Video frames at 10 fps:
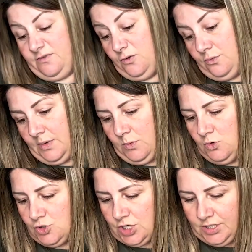for my
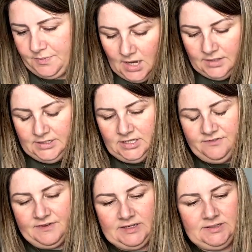wardrobe. And then I
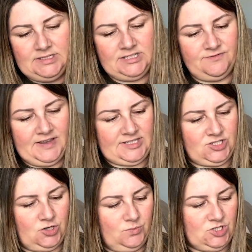found this
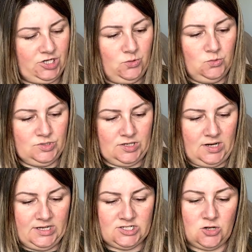vest top, which I also
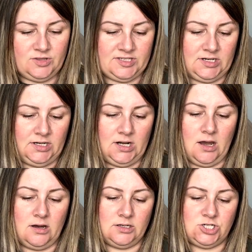liked. Got this in a
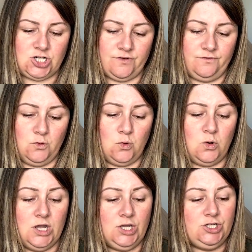large
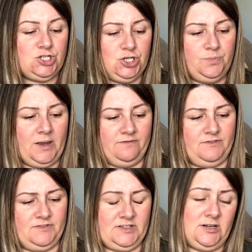for
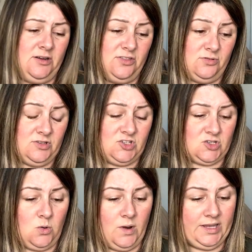£2.50. And I thought this
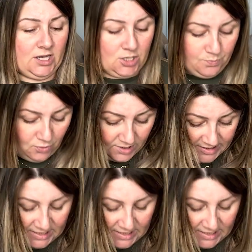was quite a good price